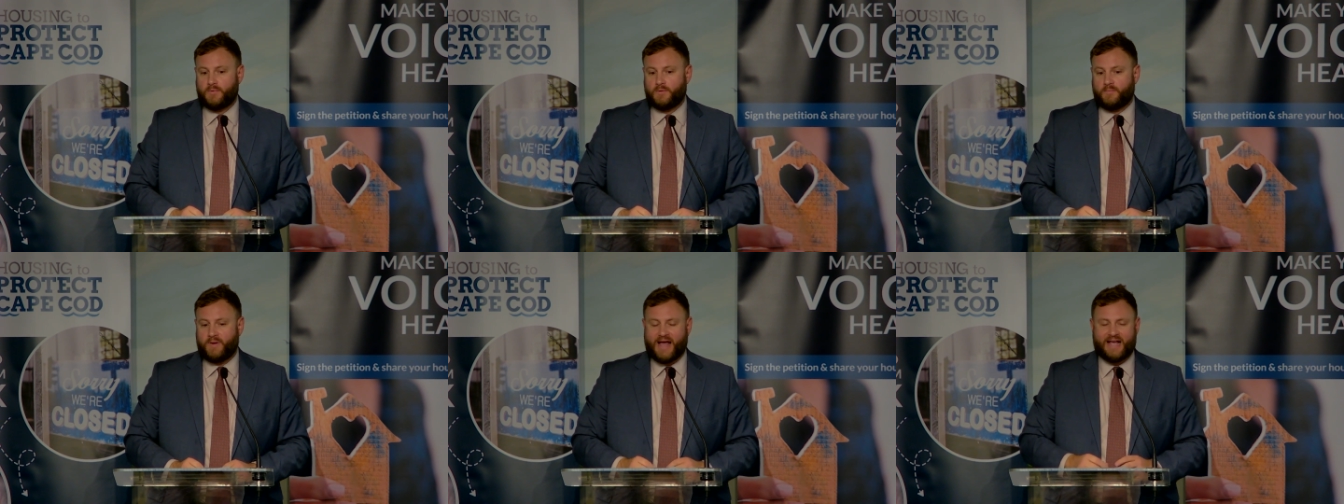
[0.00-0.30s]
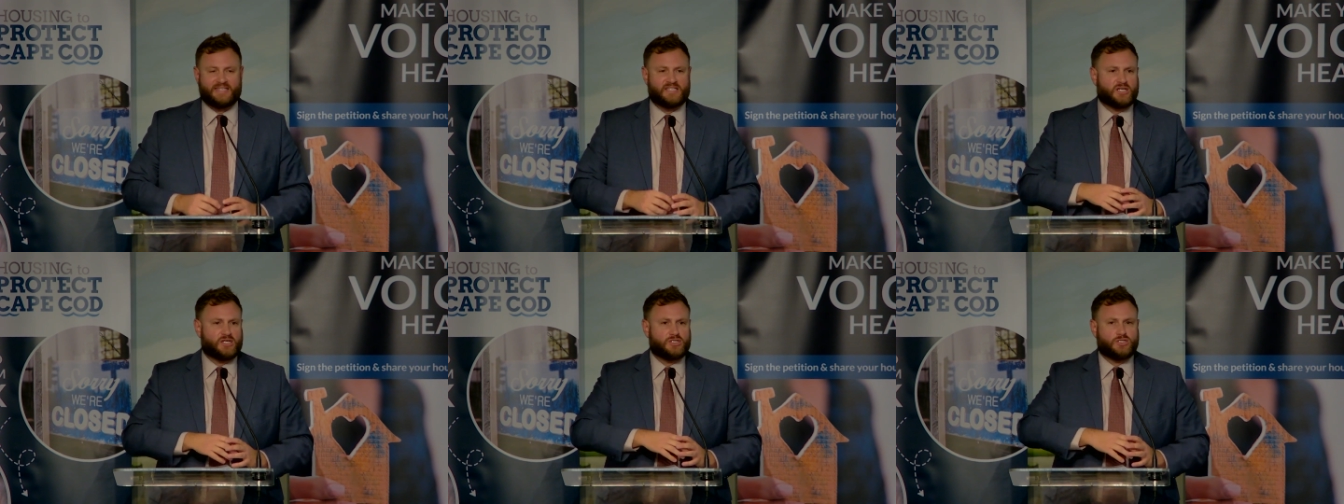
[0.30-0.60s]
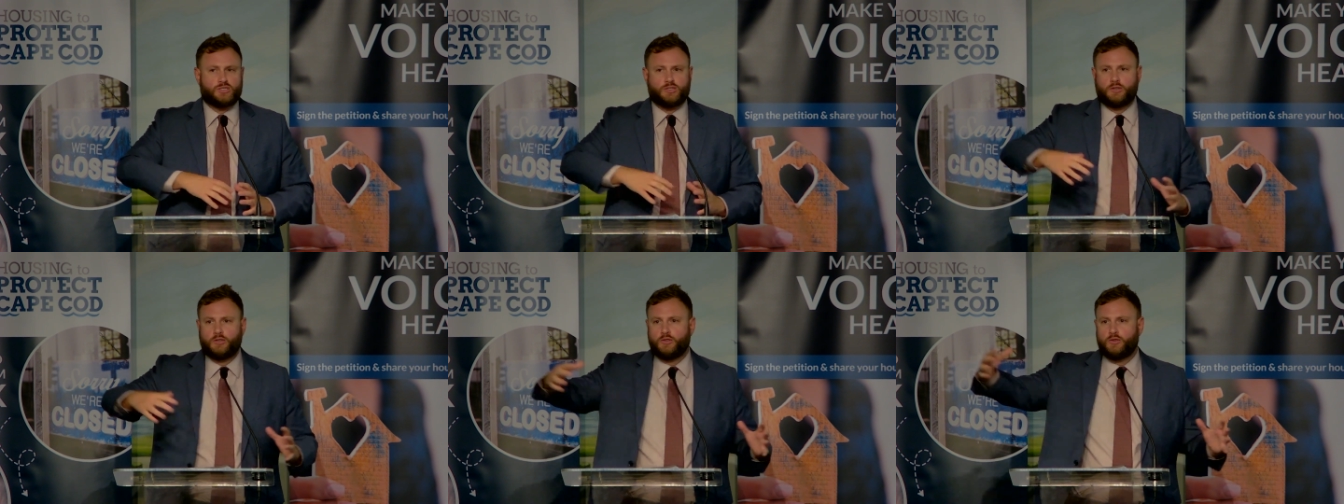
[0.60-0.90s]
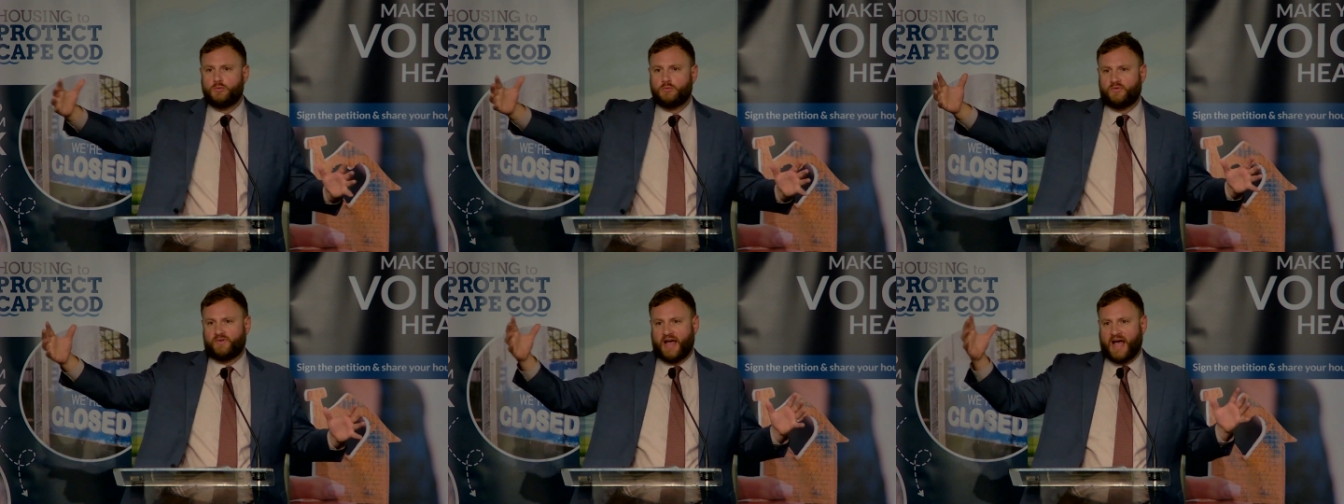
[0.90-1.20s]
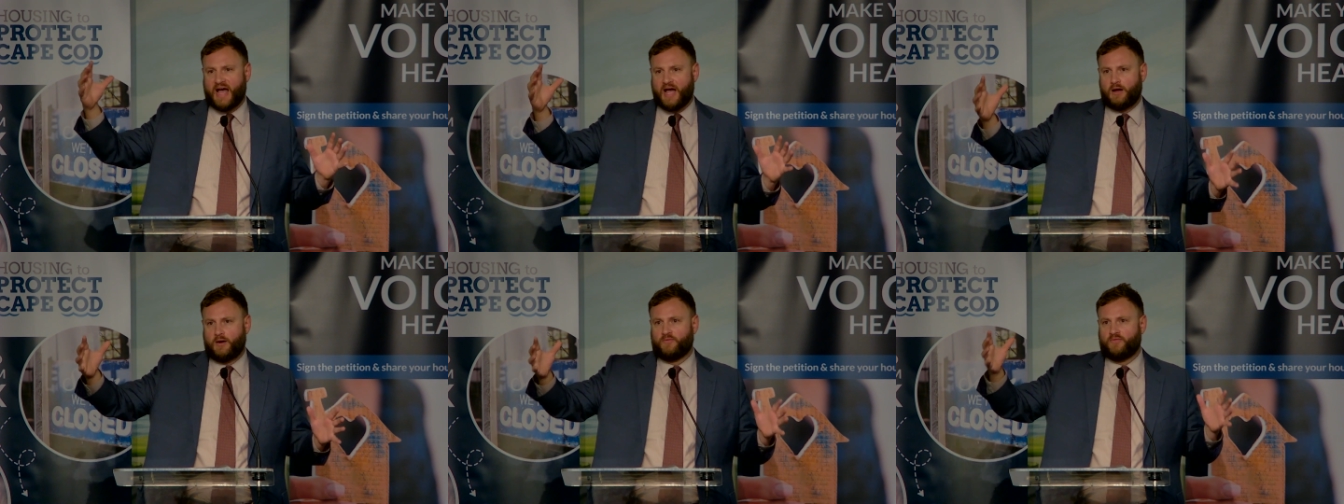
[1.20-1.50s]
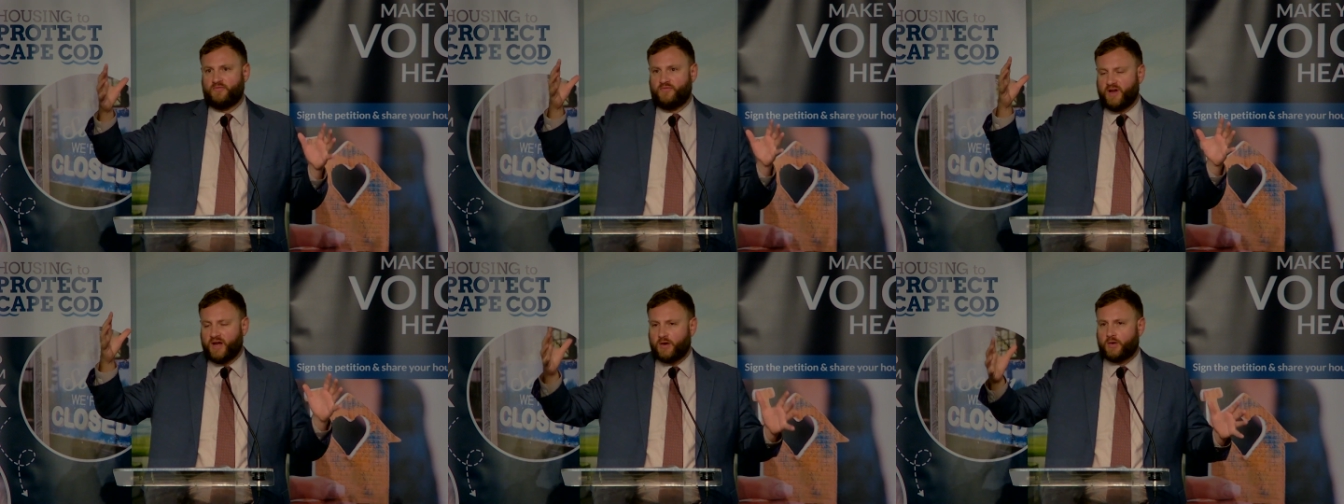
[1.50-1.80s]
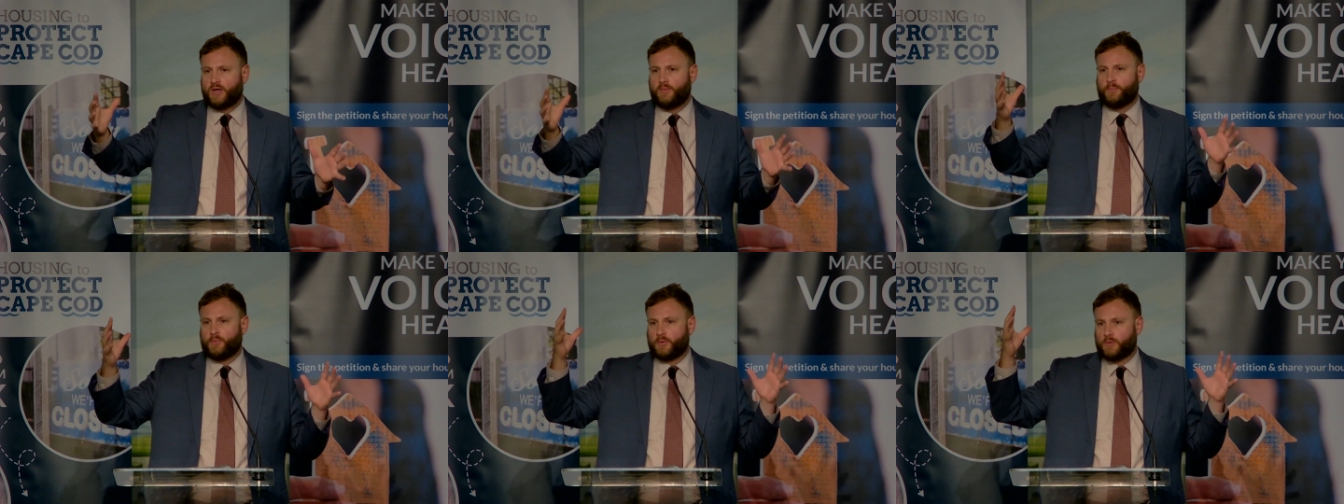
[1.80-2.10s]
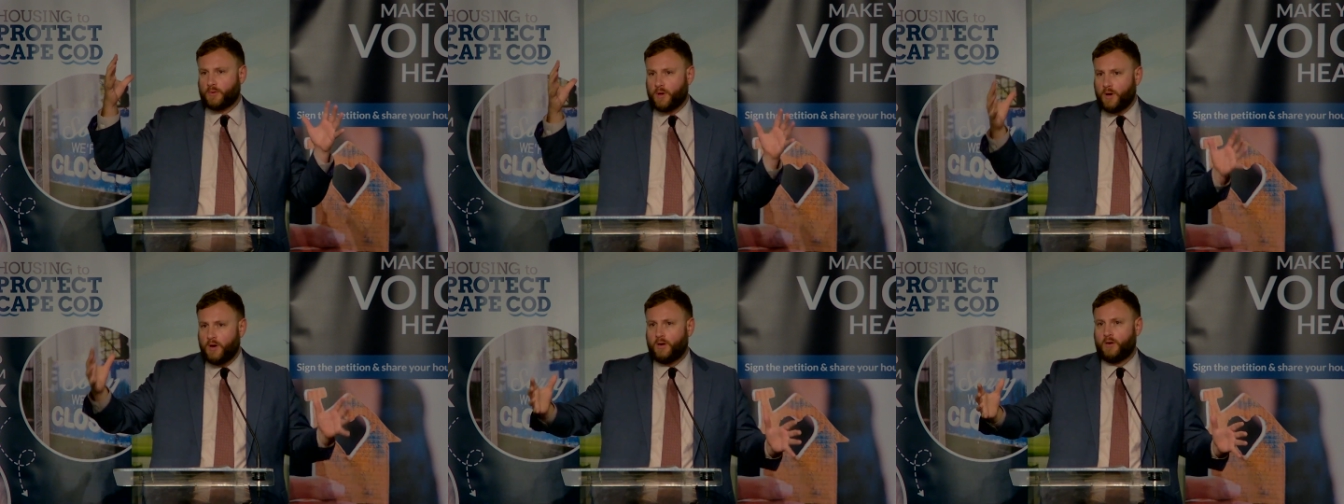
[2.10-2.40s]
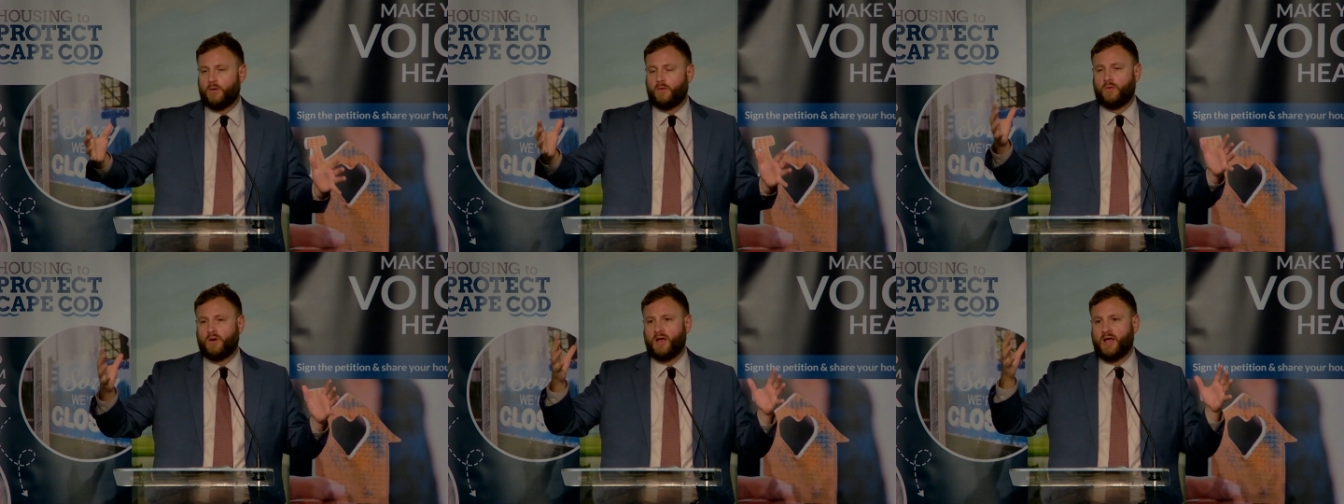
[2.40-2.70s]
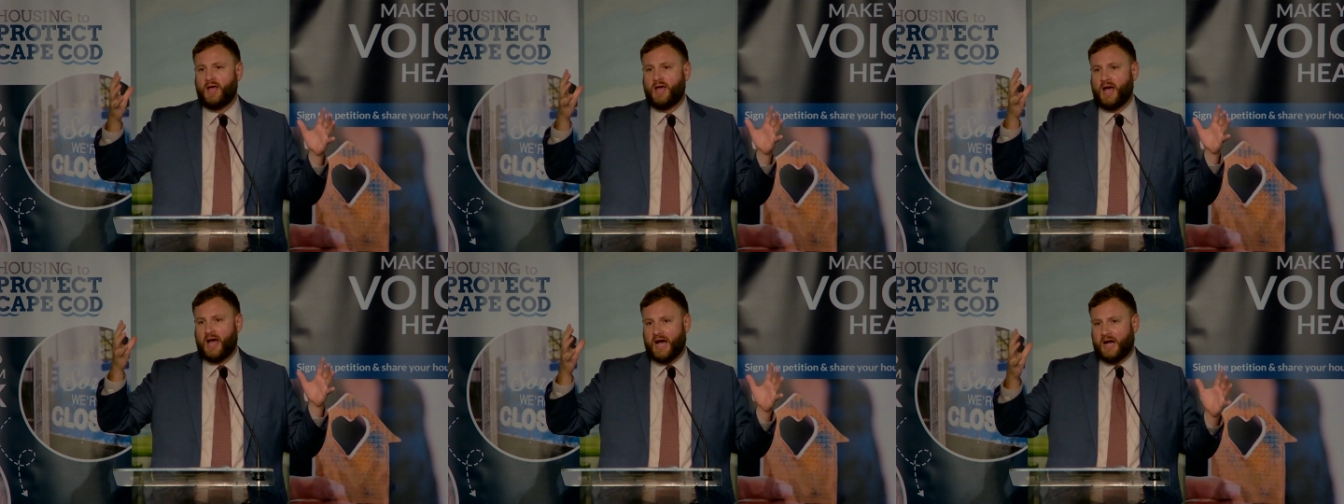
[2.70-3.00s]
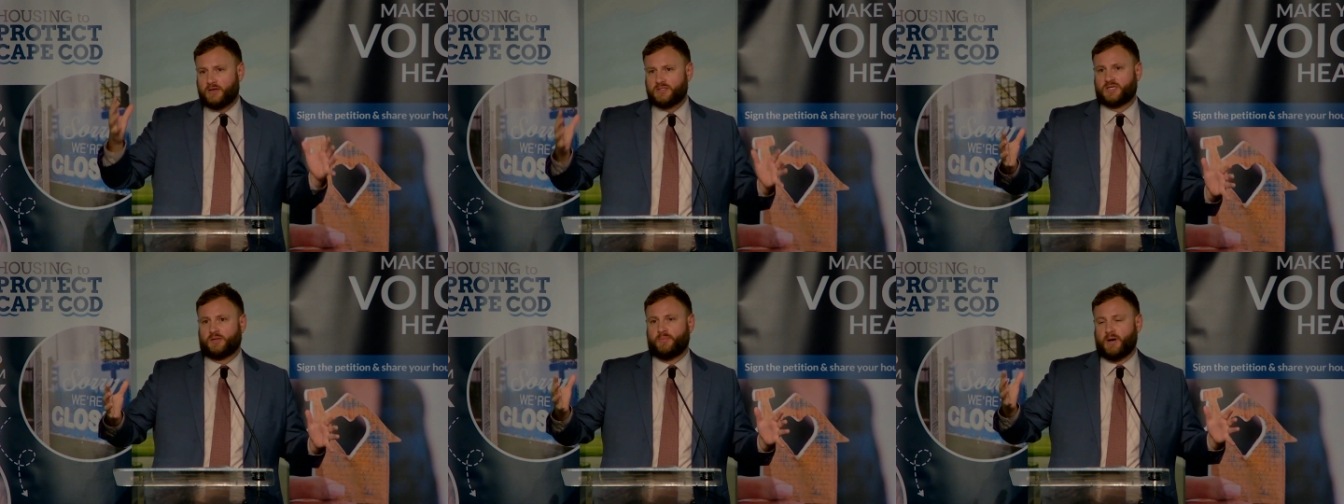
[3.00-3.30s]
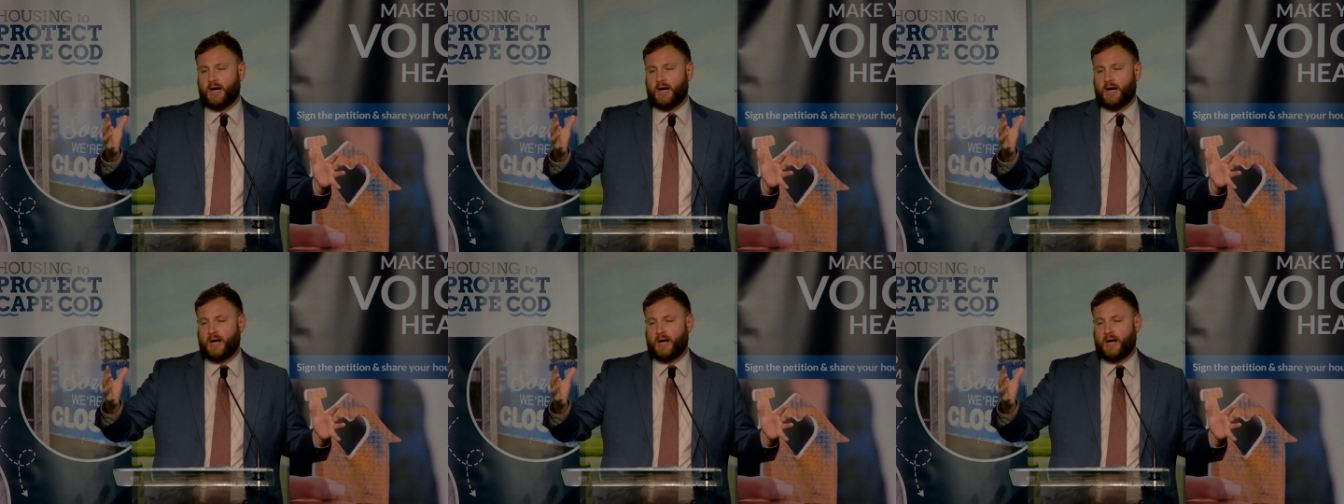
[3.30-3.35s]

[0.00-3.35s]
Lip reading: passing a slew of very pro-housing